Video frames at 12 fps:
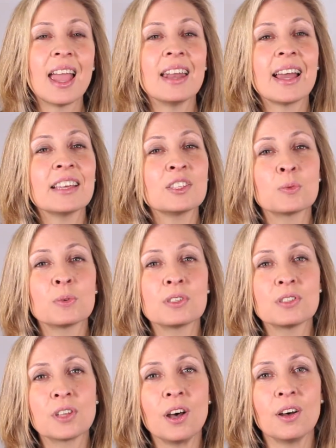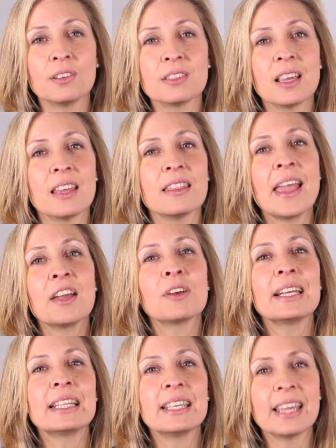and as a result, they
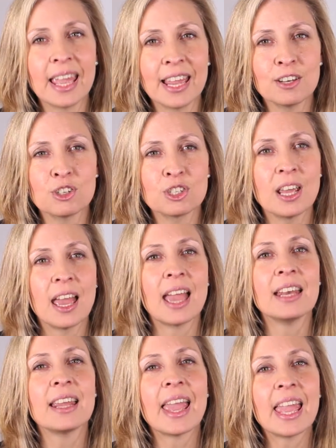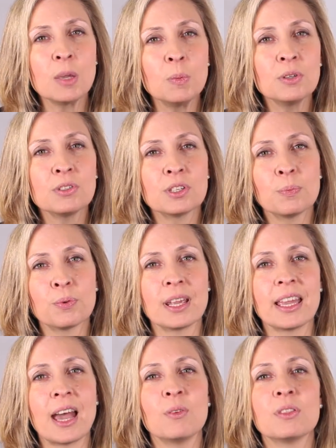are engaged and able to
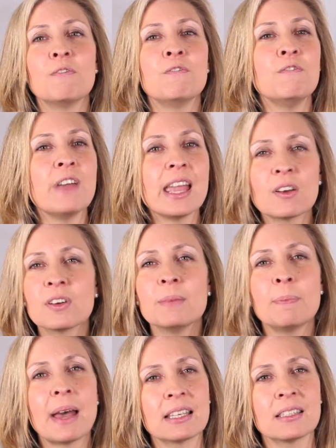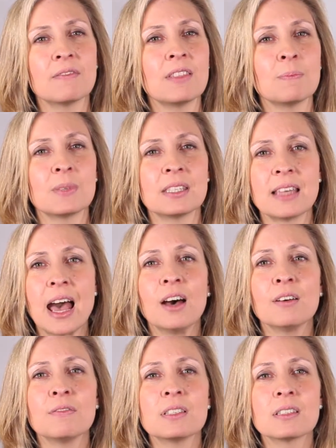bring out the very best of
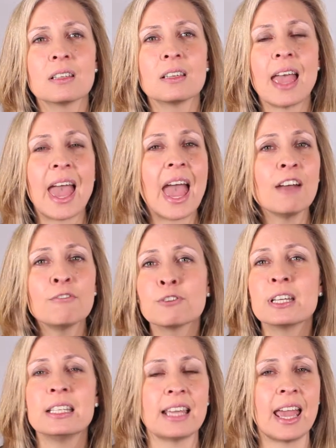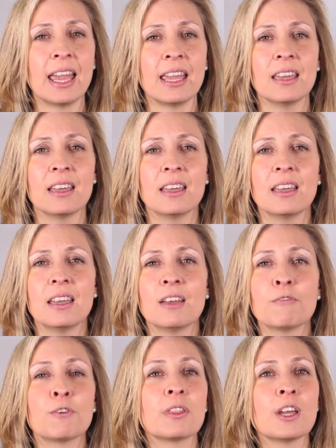themselves every day
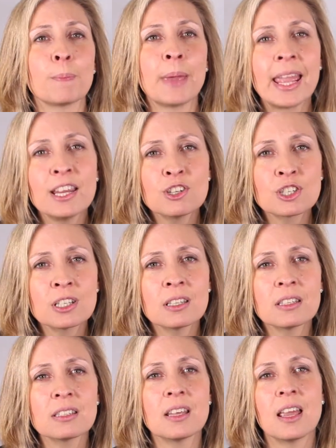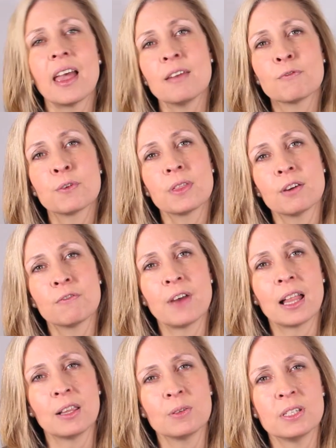for their patients and for their
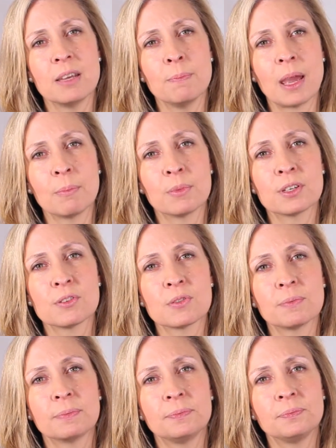fellow team members.